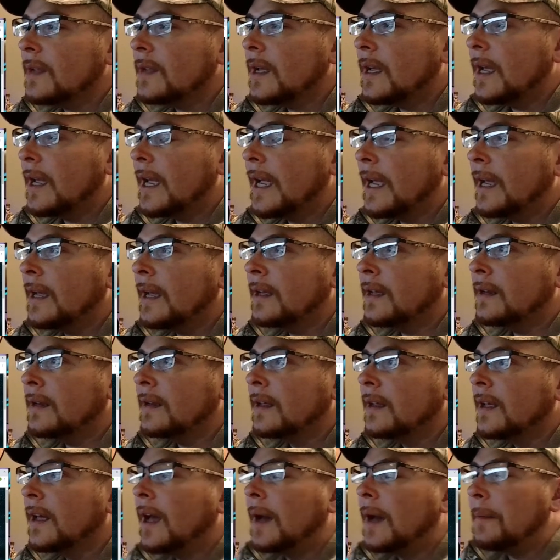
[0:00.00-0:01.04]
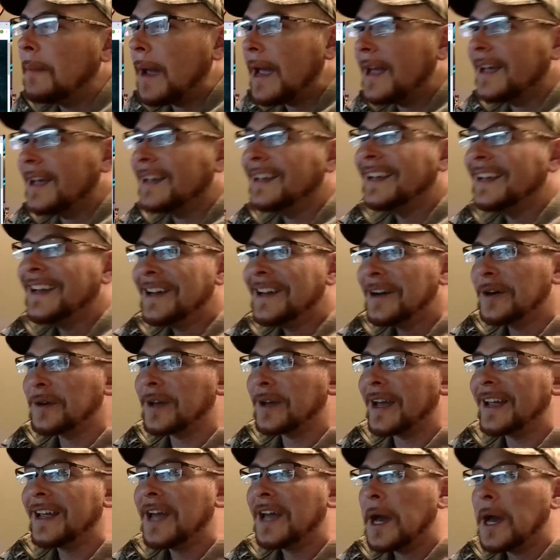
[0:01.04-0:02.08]
And
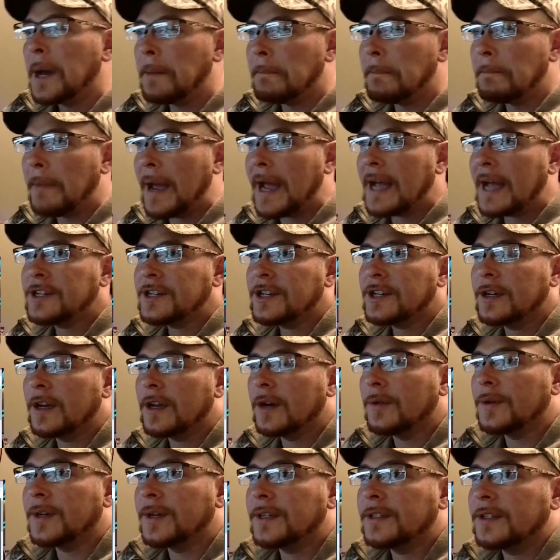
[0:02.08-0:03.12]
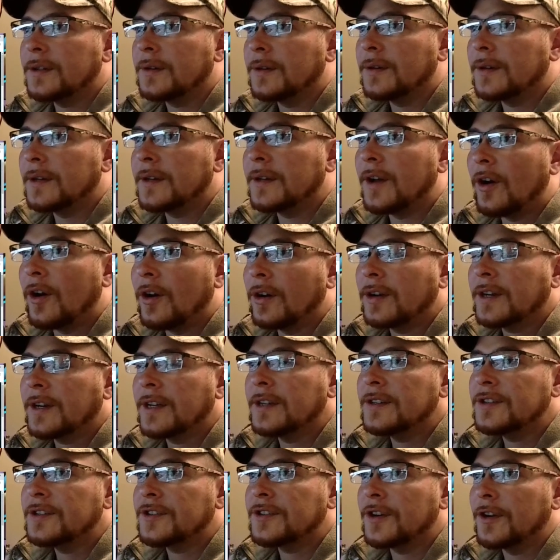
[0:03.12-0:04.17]
imagine going to an
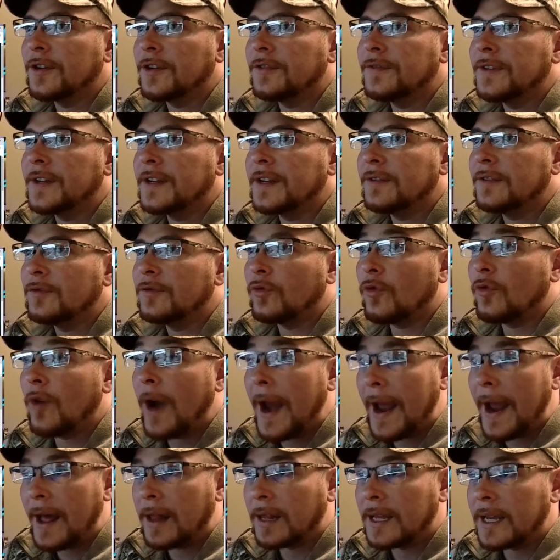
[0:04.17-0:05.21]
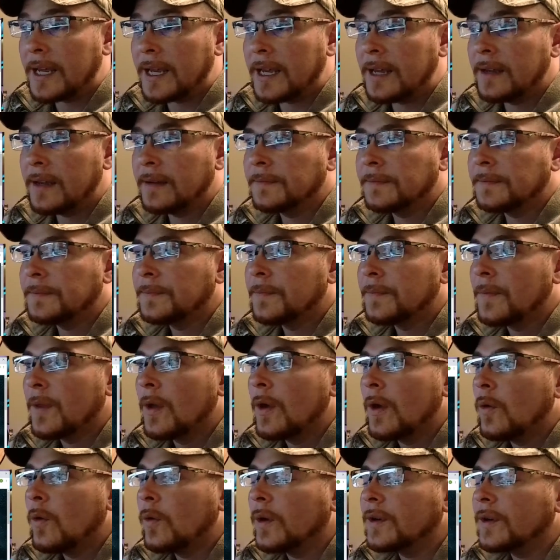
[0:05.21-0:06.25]
all-conservative rally
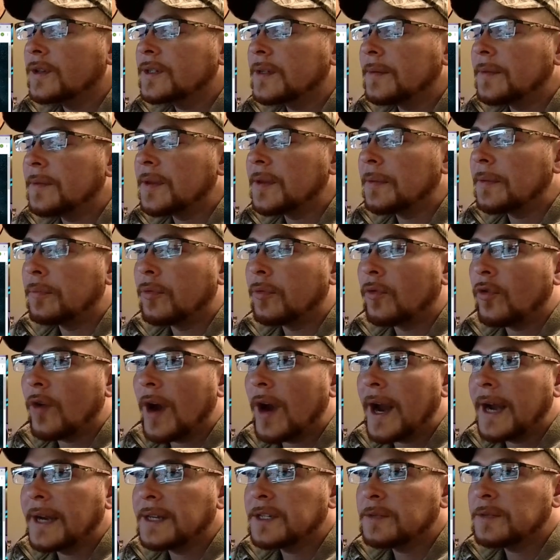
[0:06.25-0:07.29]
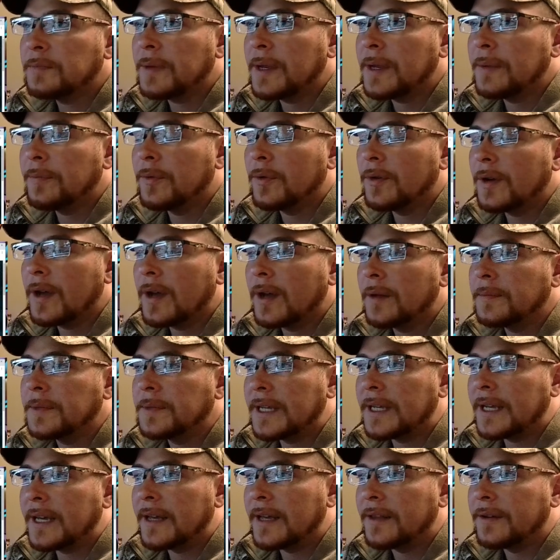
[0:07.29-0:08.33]
where some of the brightest people come
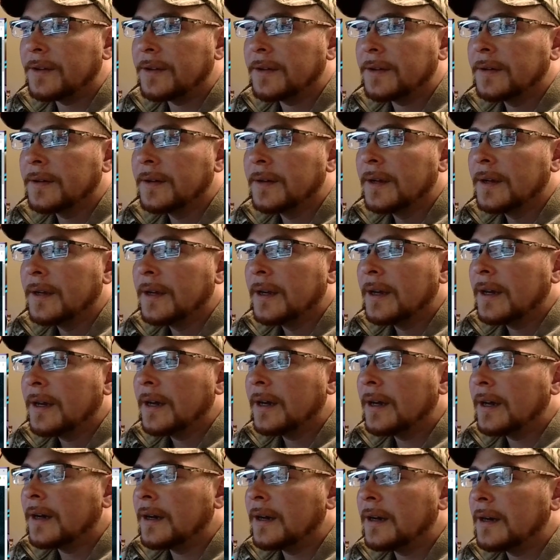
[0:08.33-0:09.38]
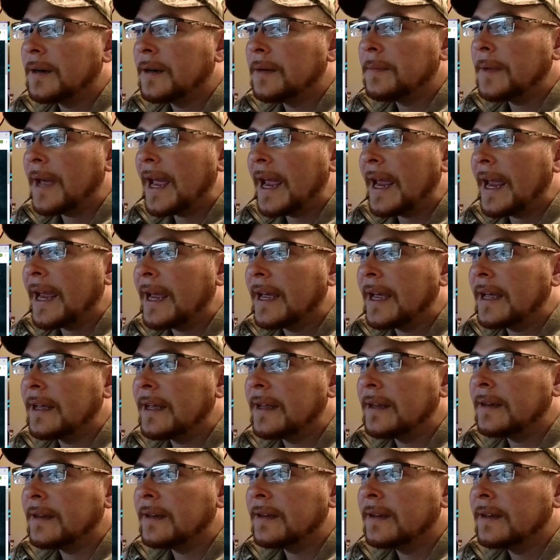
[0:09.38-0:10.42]
together
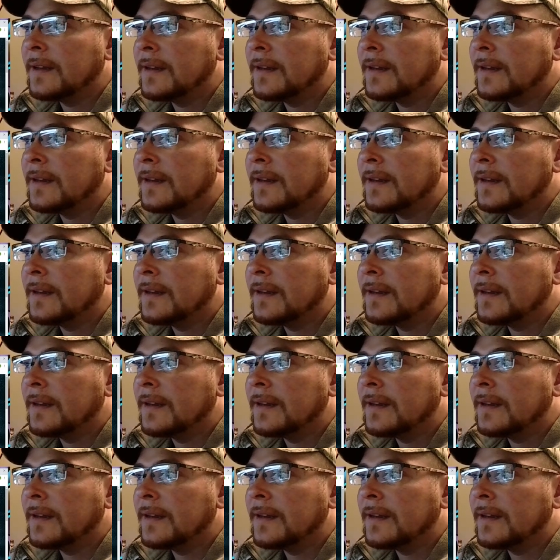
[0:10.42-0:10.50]
and